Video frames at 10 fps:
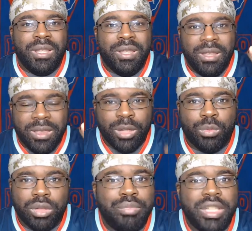there
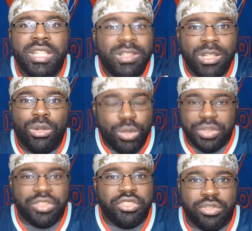would be no
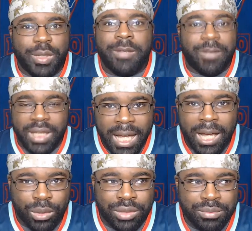losing streak for
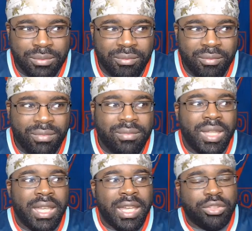now,
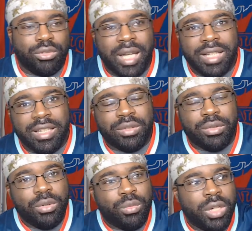as the Kraken
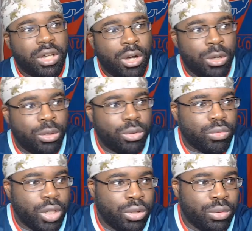went on the
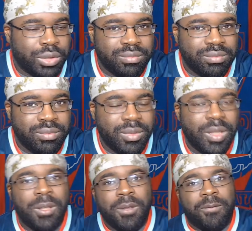road
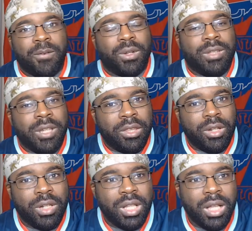for
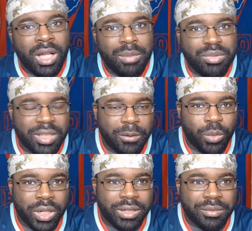another upset
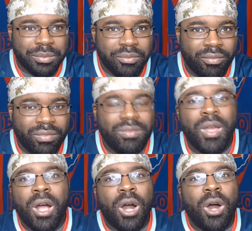win
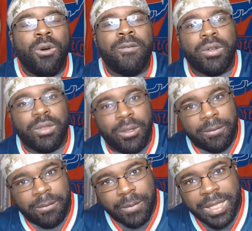over the
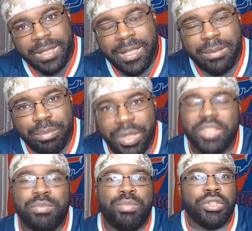freaking
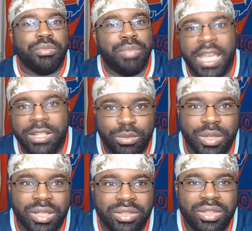Pittsburgh
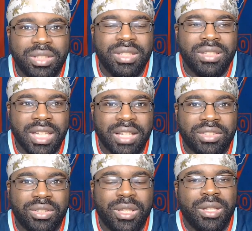Penguins.
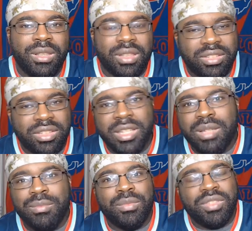Yes, the
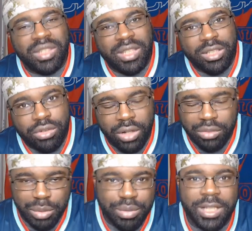team Sidney
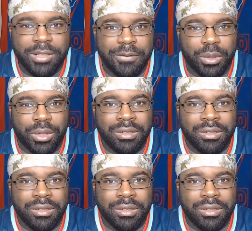Crosby plays for.